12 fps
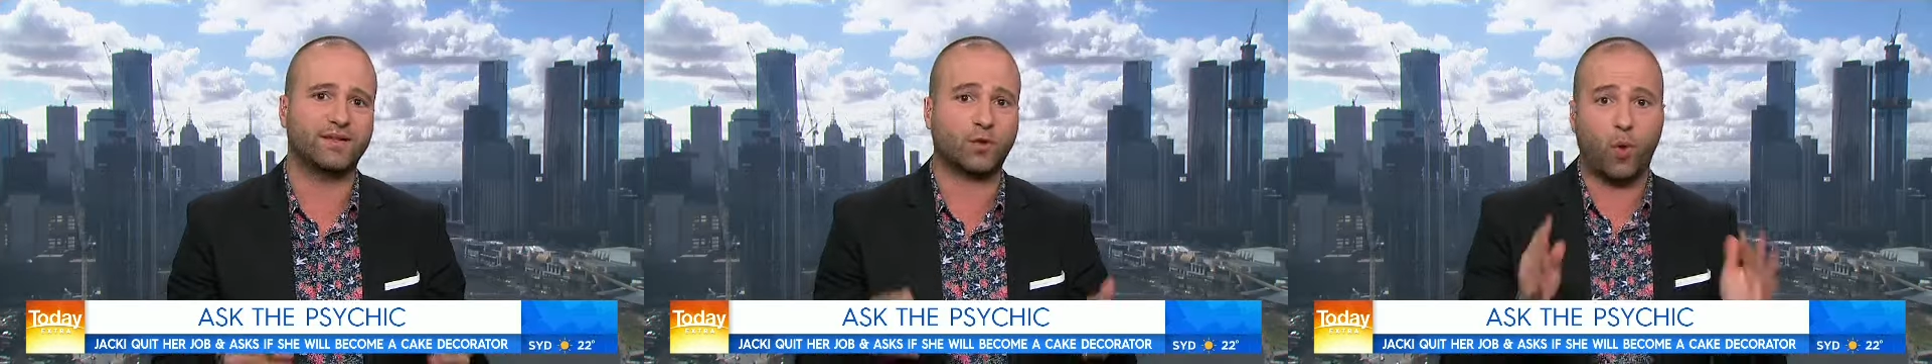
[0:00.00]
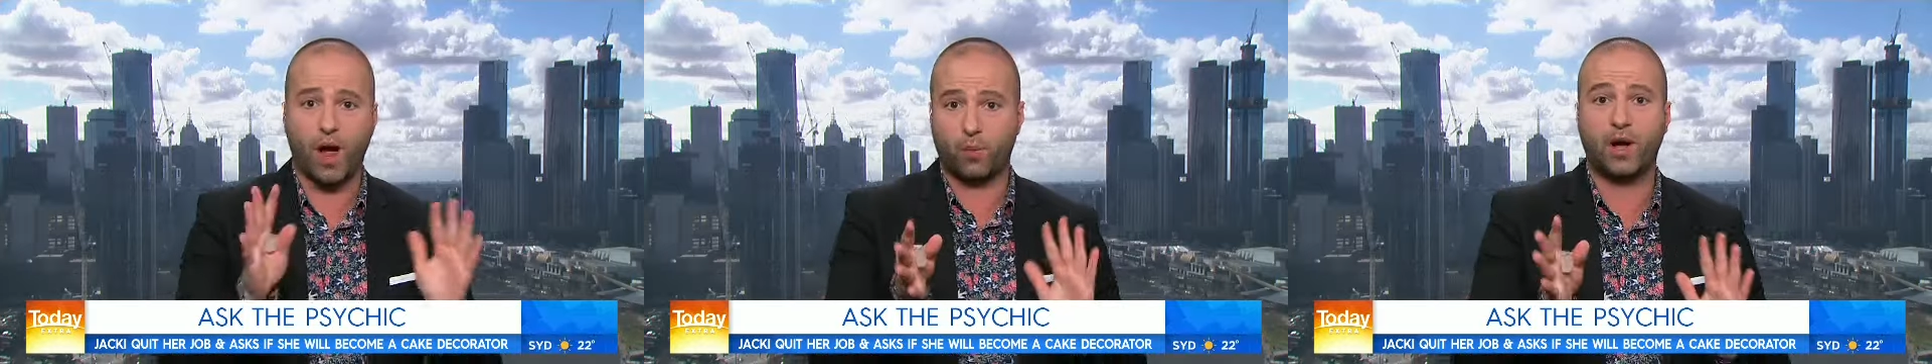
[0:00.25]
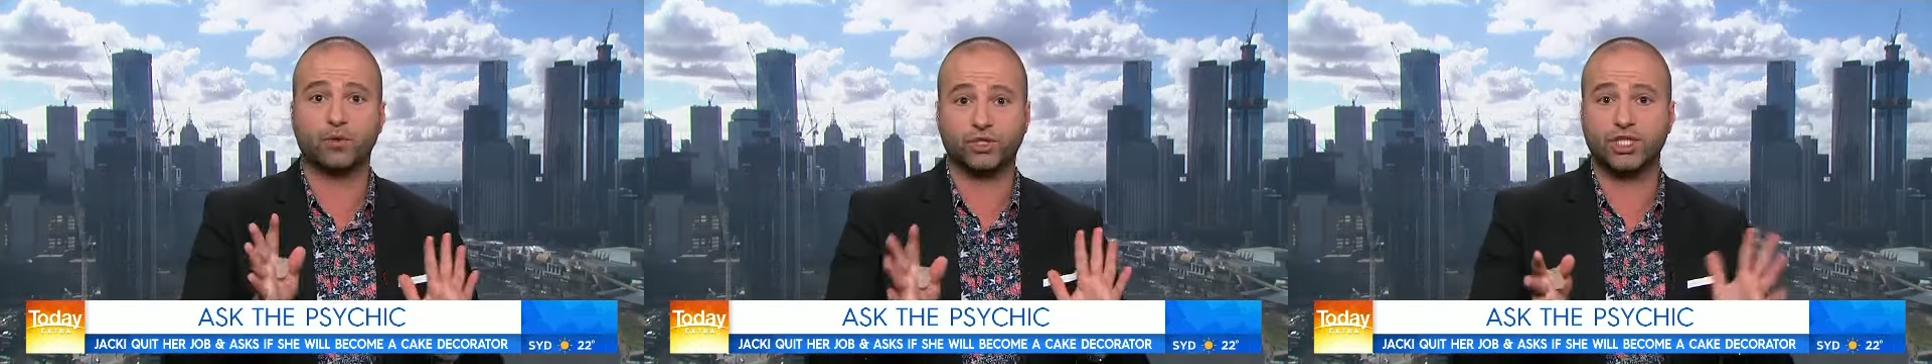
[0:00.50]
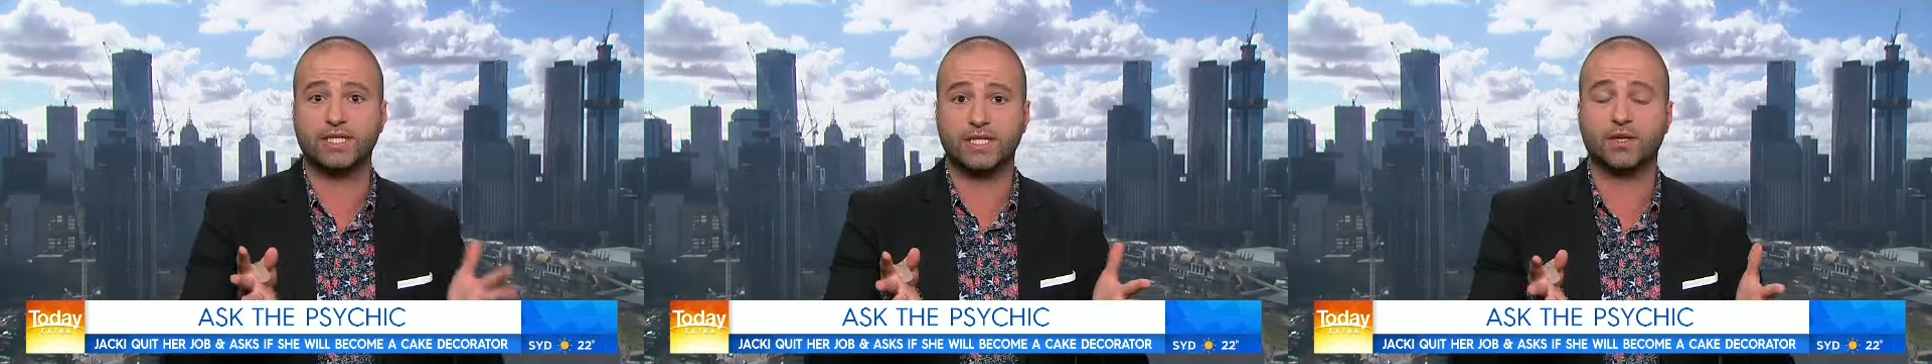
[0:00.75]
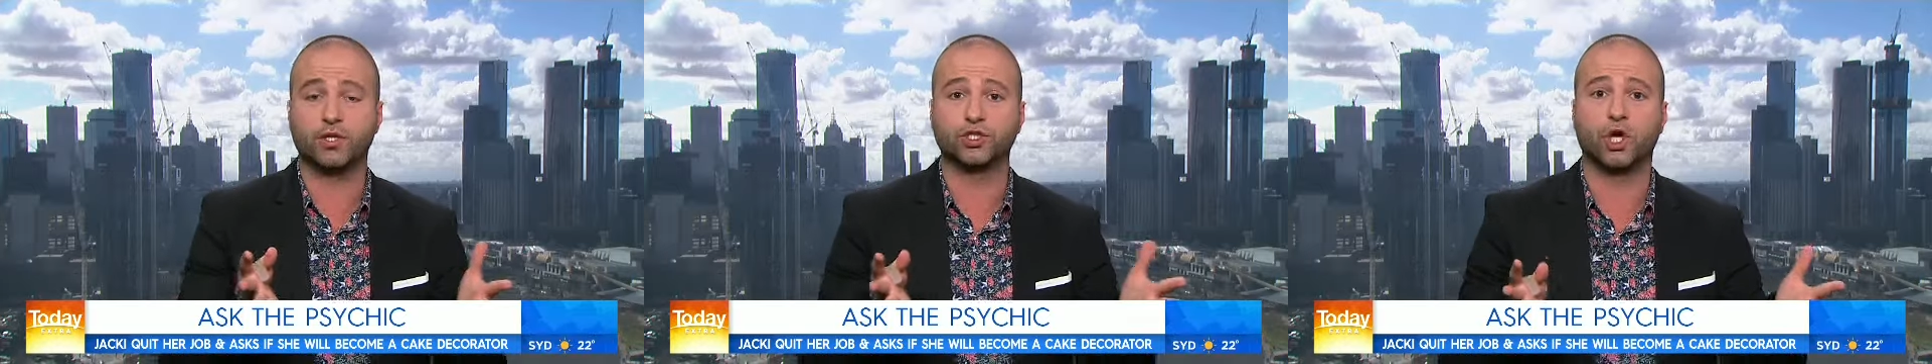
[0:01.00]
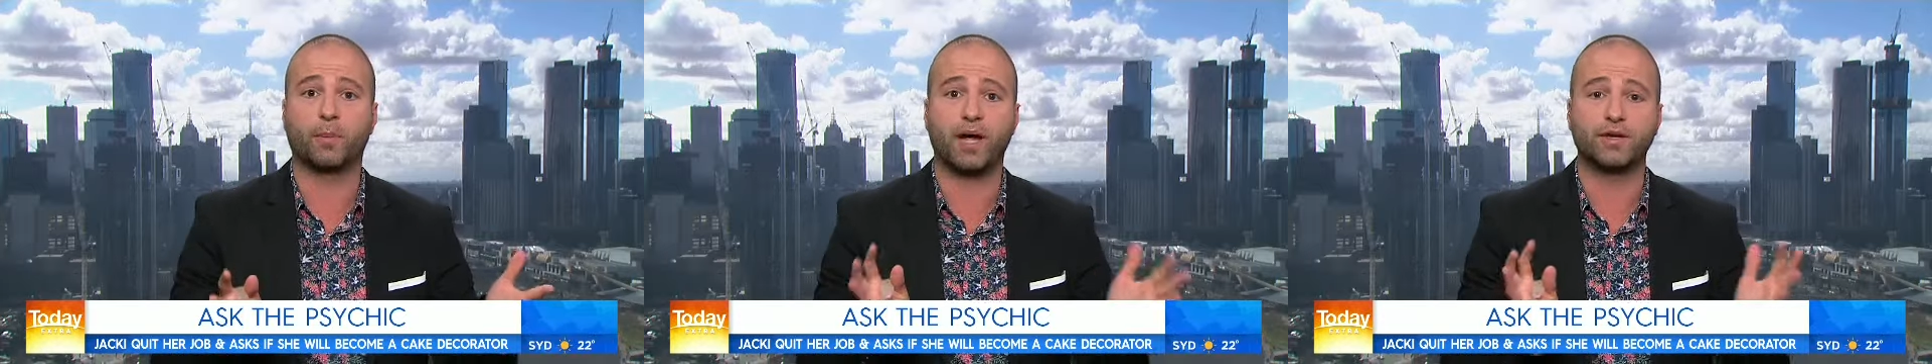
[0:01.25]
quite well she did her
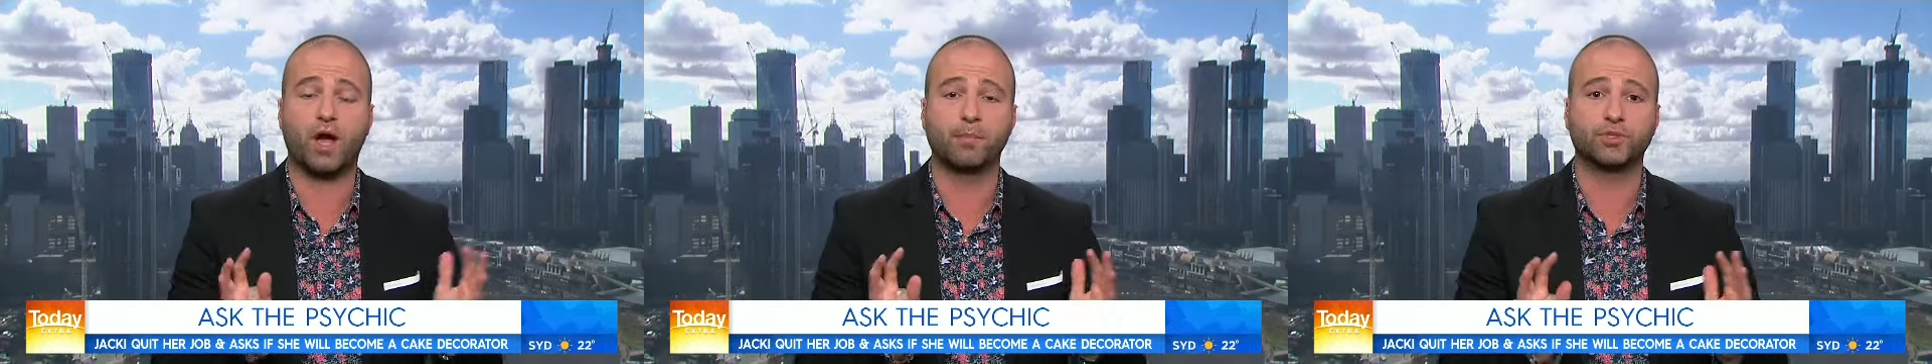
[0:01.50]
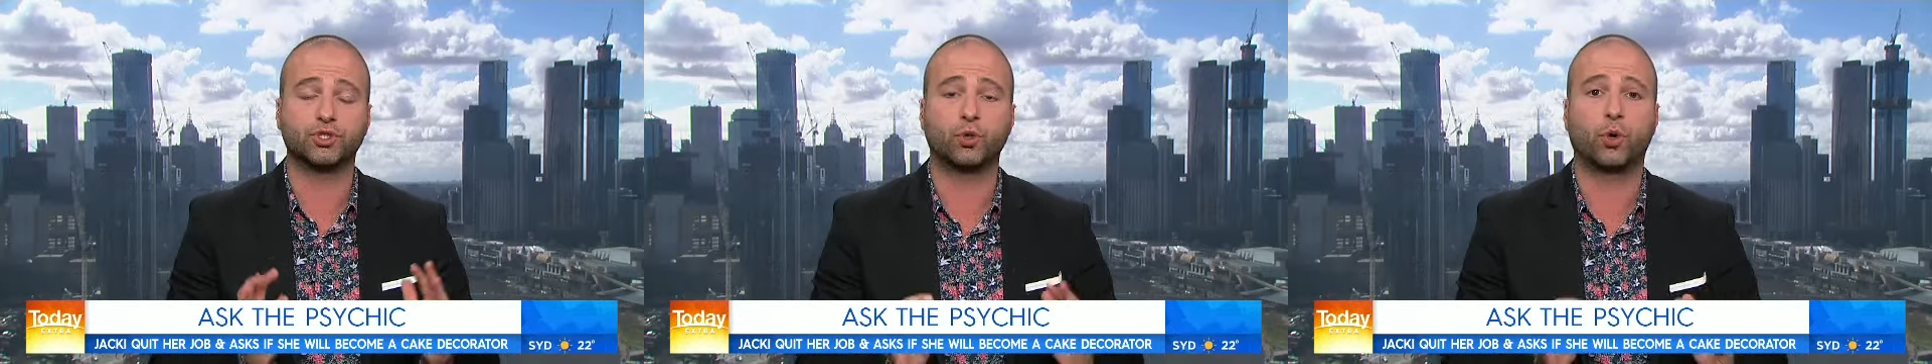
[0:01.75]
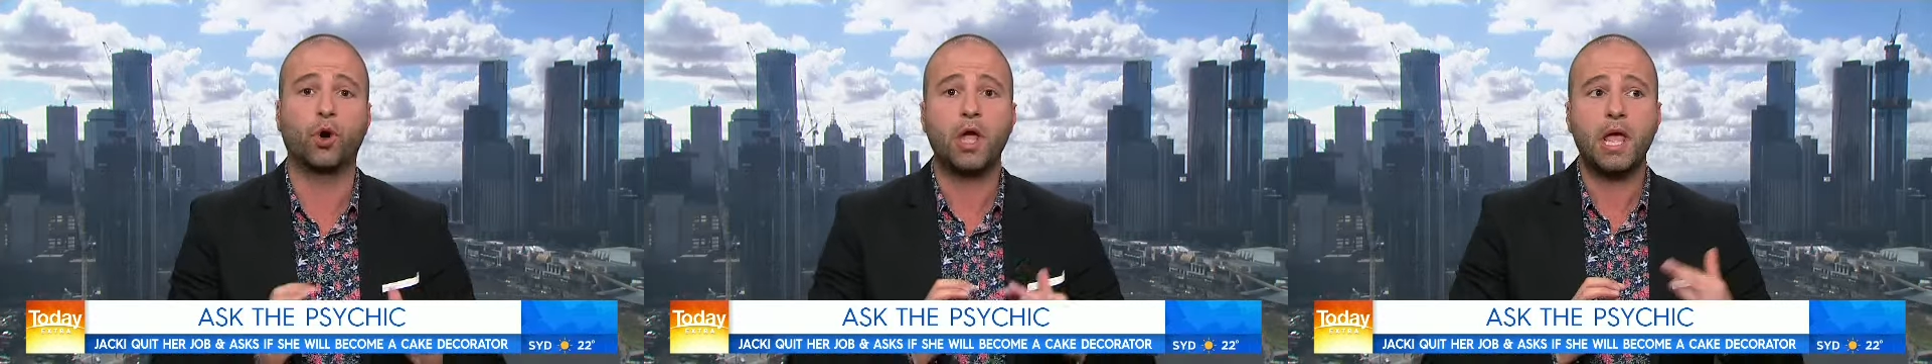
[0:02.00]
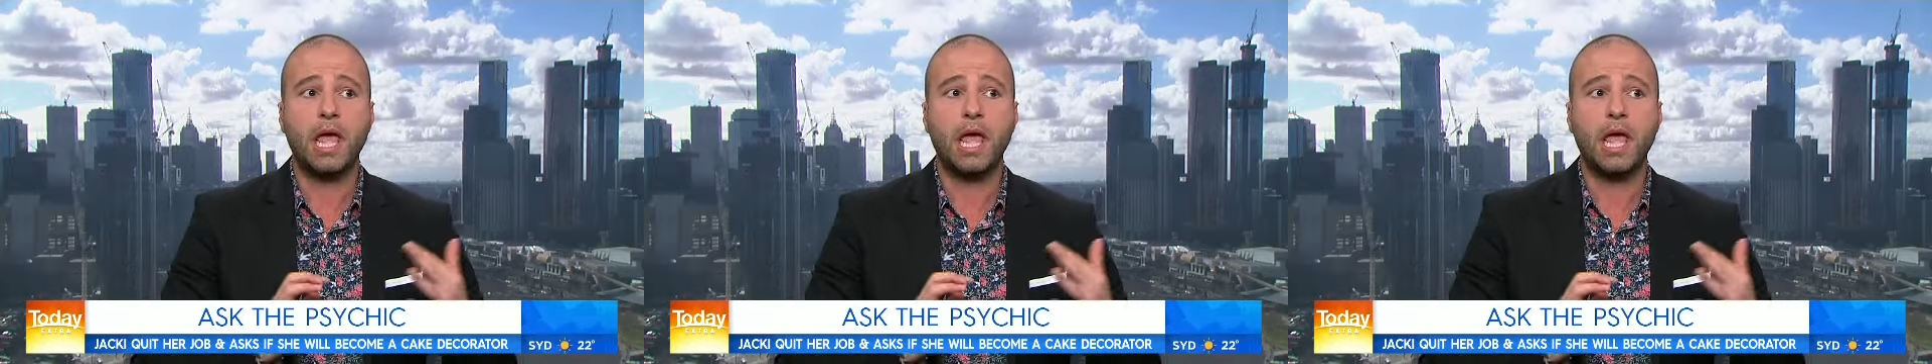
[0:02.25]
job, I'm sure.